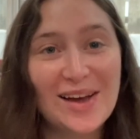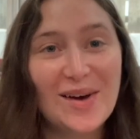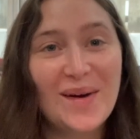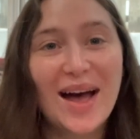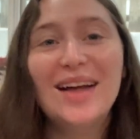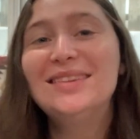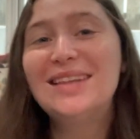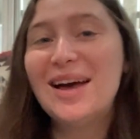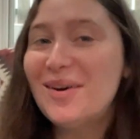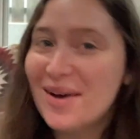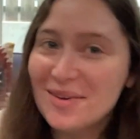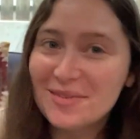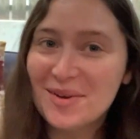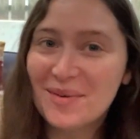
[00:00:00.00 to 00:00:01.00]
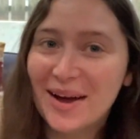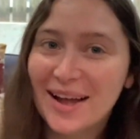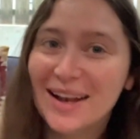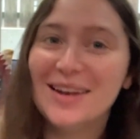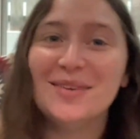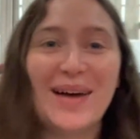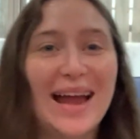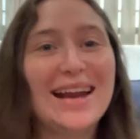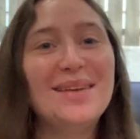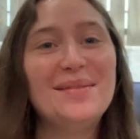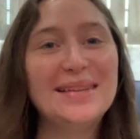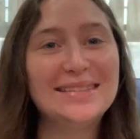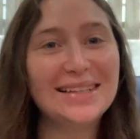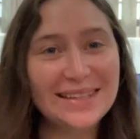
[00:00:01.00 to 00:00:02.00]
Hello everyone. My name
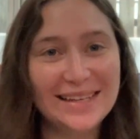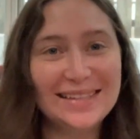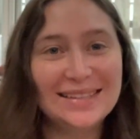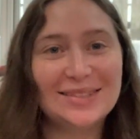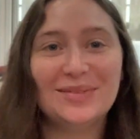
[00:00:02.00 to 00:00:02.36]
is Elise.